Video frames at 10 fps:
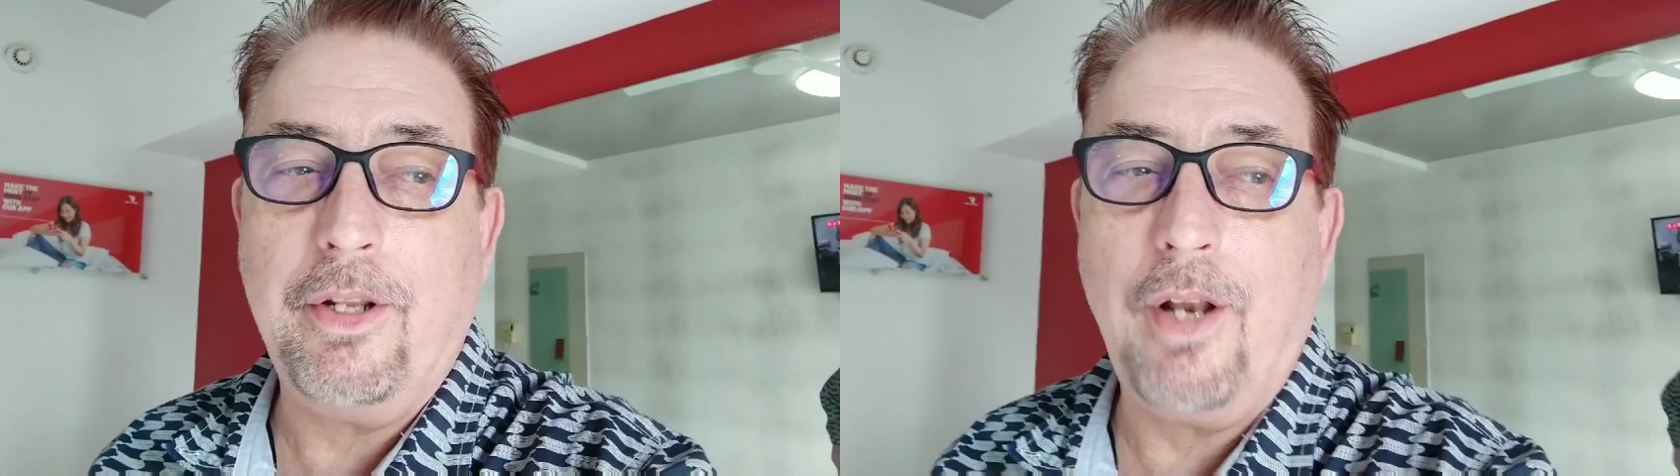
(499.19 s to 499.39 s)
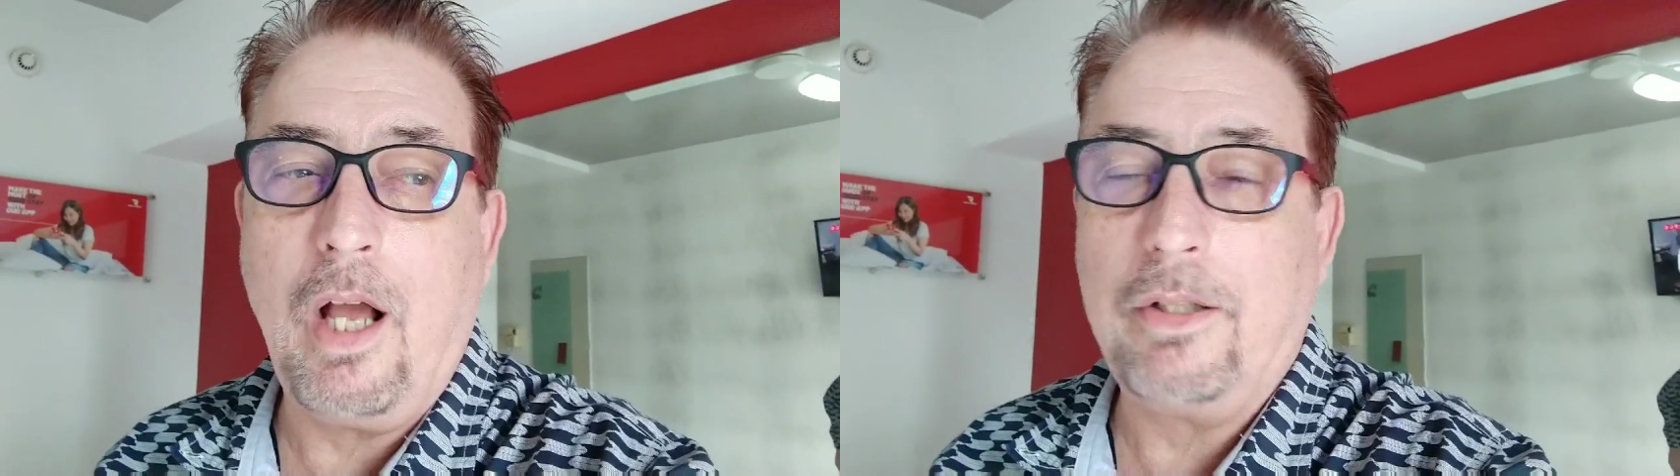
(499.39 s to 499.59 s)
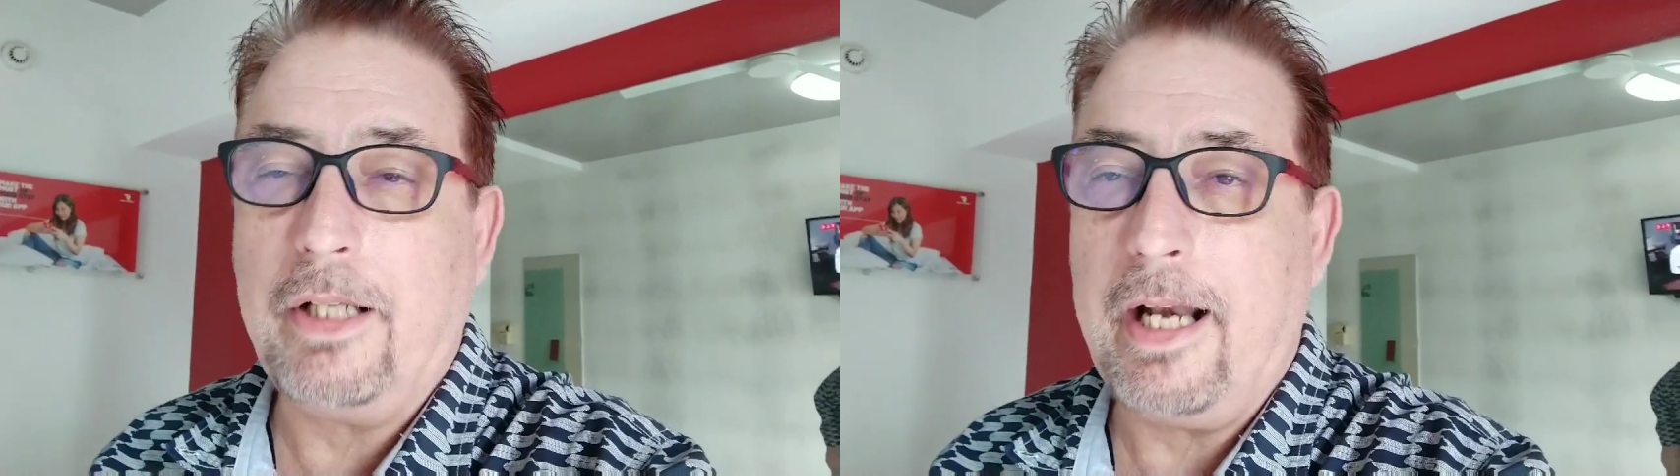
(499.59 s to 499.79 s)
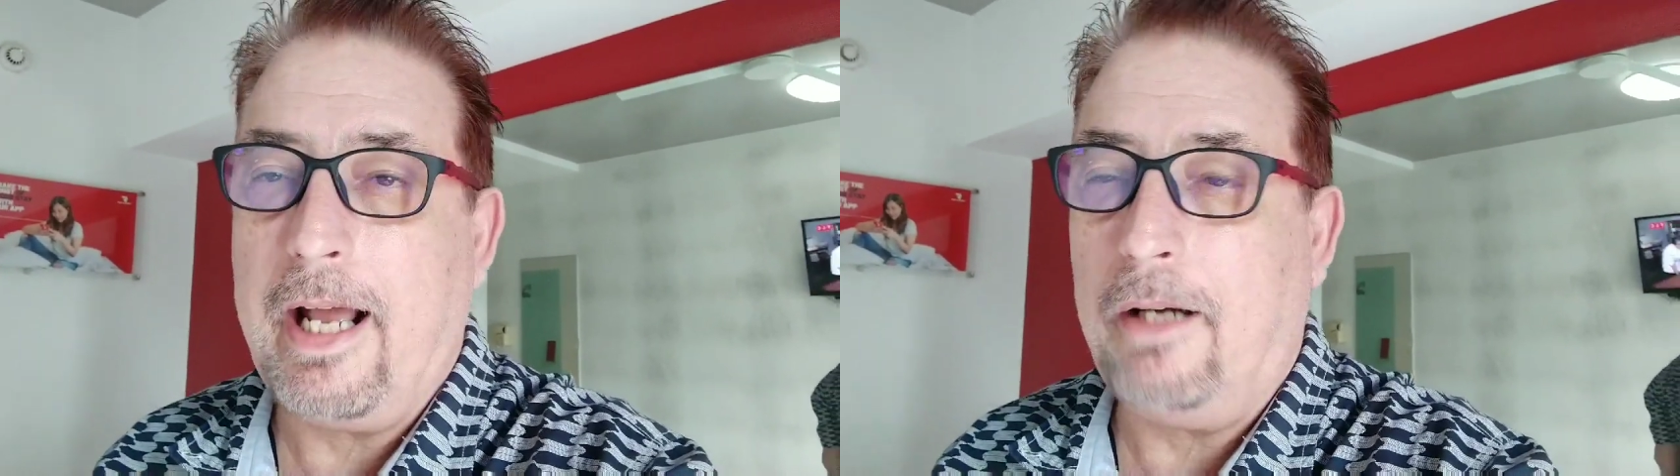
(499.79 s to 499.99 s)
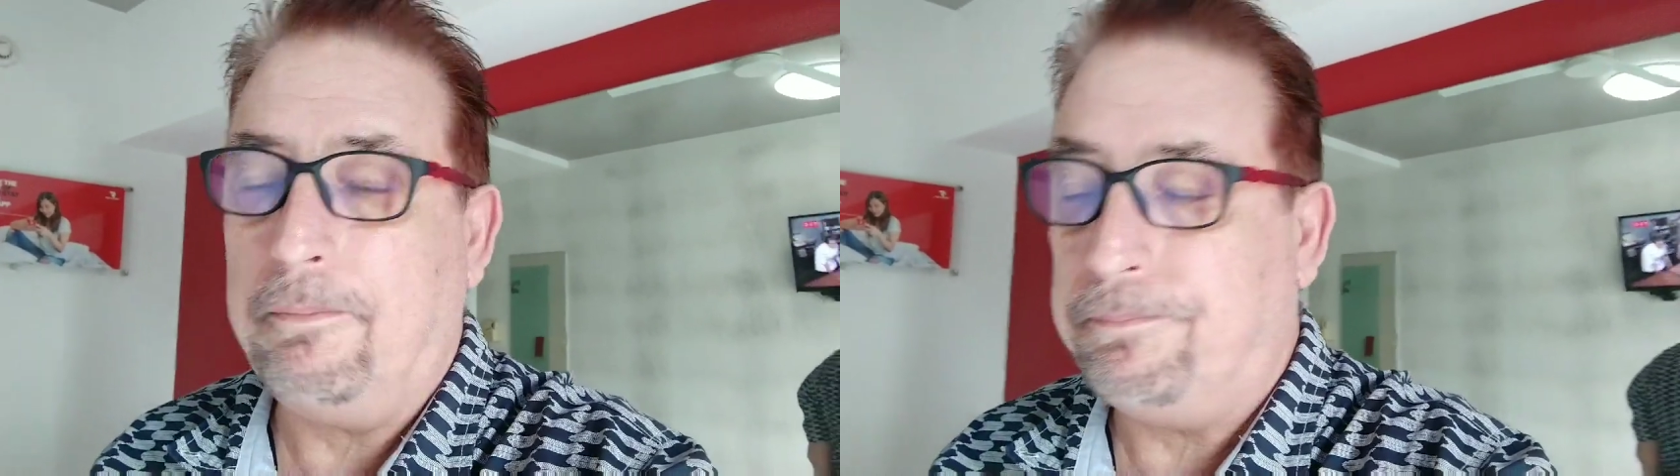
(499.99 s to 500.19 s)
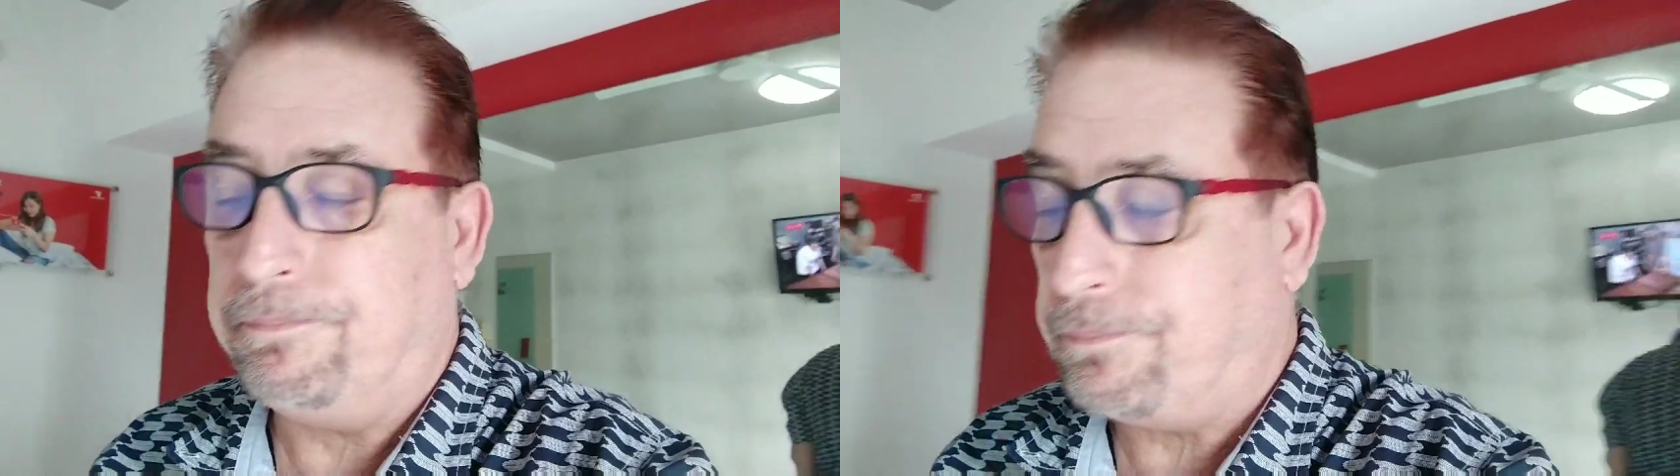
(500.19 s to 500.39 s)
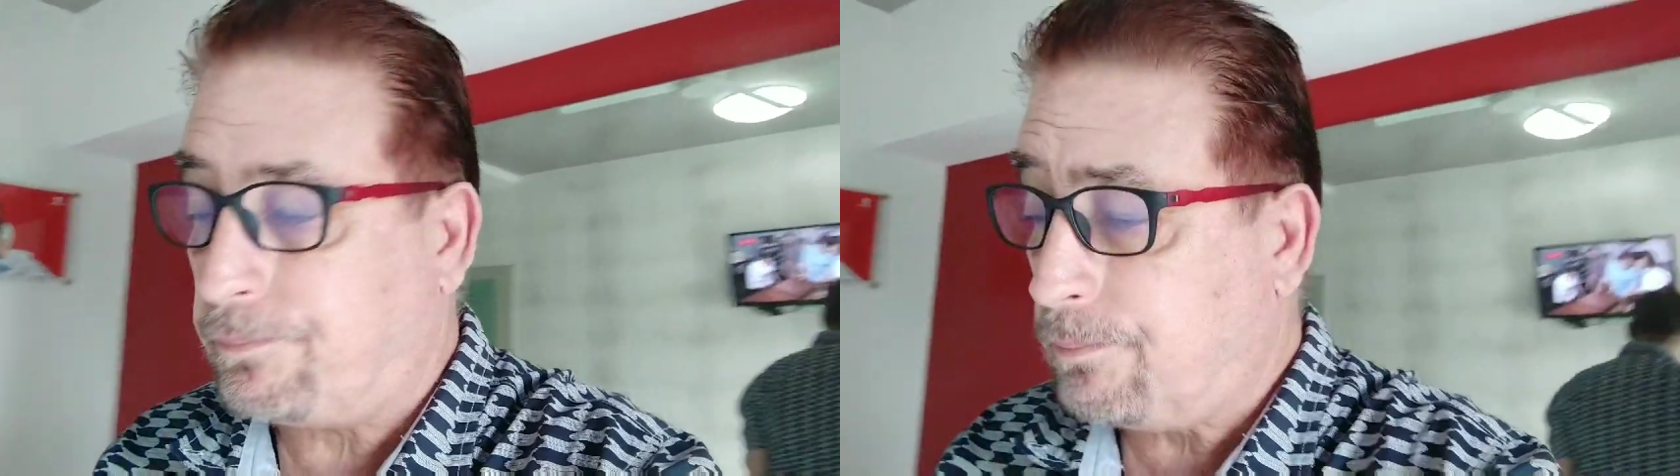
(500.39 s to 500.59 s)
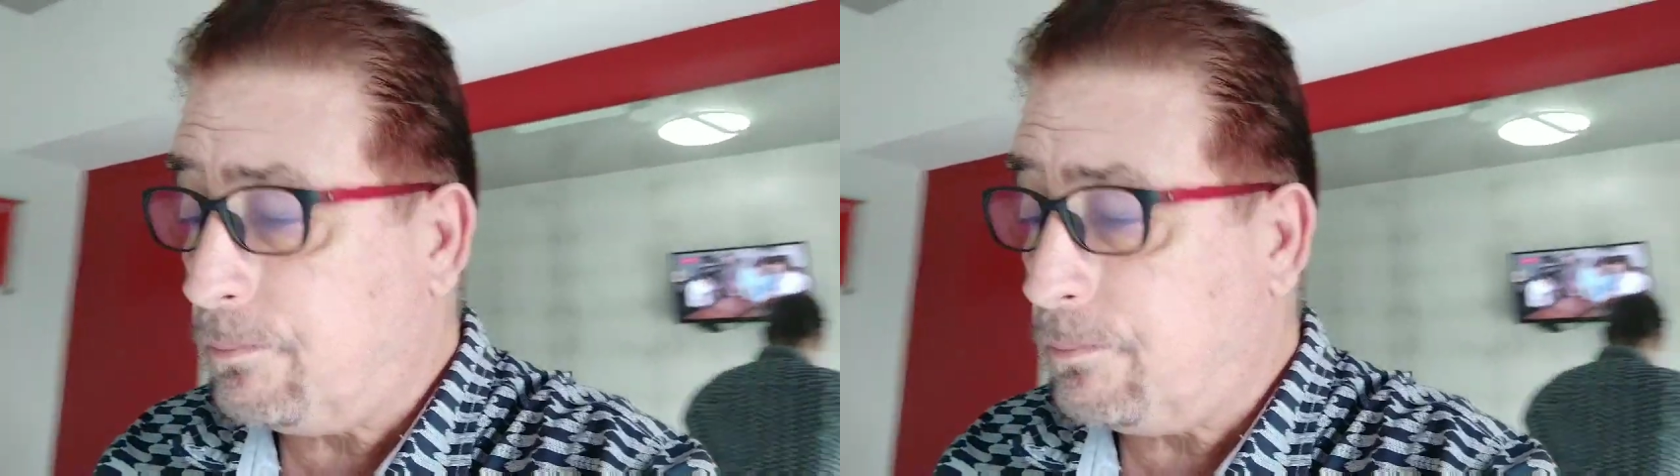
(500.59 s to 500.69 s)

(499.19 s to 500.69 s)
breaking the lock to get out.